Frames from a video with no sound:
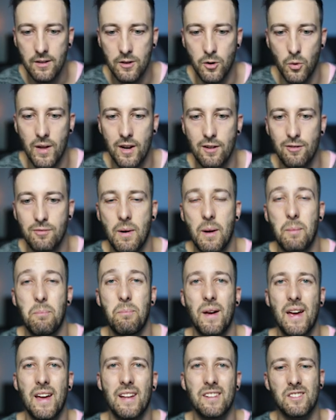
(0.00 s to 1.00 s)
the red of my
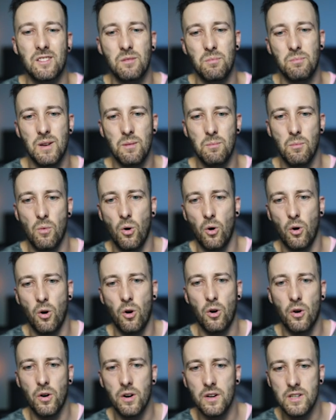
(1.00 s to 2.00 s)
pants a bit
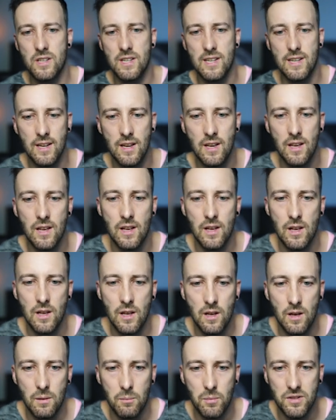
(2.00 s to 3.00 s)
more orangey,
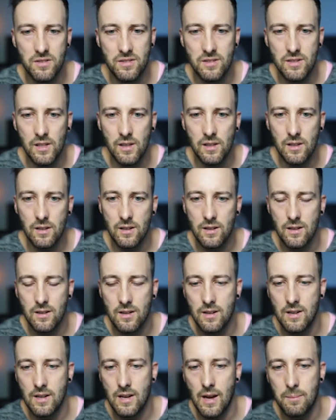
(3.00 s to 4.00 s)
but still
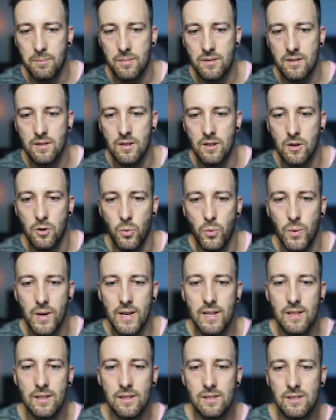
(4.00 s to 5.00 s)
kept the
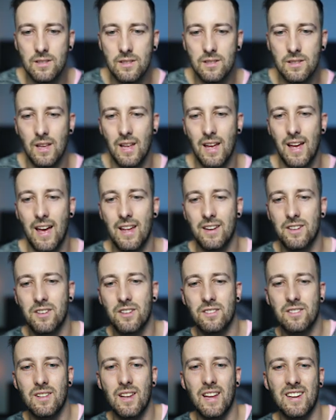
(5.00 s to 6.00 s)
greens and
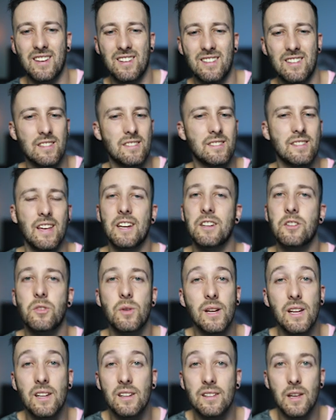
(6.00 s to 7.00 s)
just like
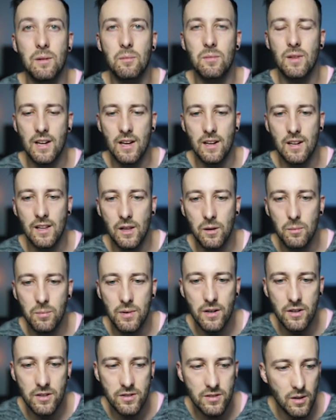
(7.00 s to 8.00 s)
desaturated them like a little
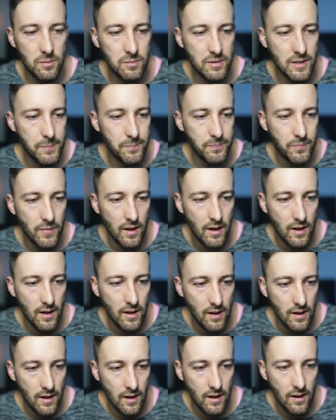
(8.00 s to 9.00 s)
bit or something.
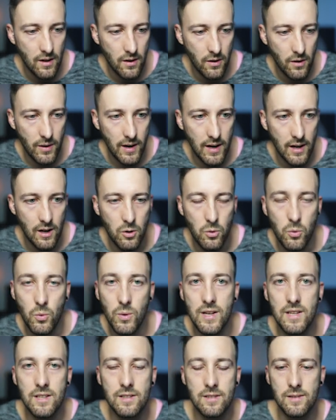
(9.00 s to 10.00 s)
Alright,
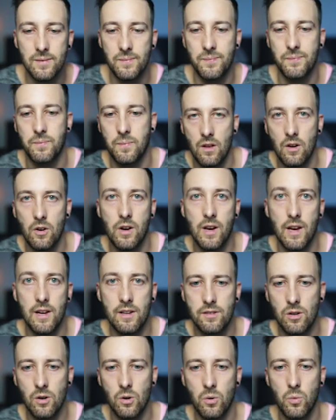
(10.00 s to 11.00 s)
Louise.
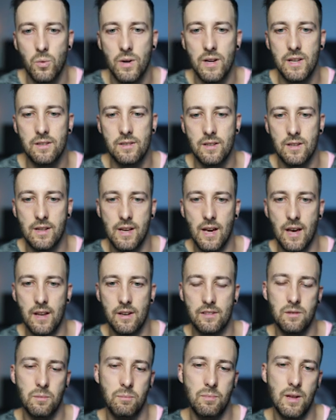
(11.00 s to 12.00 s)
Okay, so Louise
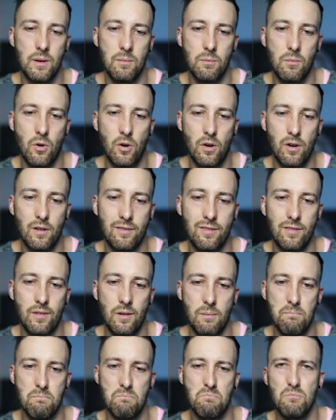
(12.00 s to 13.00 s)
again is a bit more of
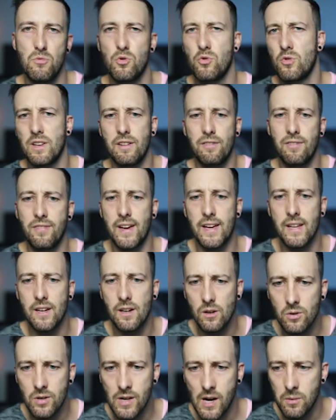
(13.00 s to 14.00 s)
a moody
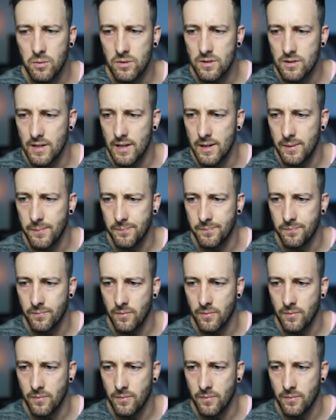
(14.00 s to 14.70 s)
faded look, I would say.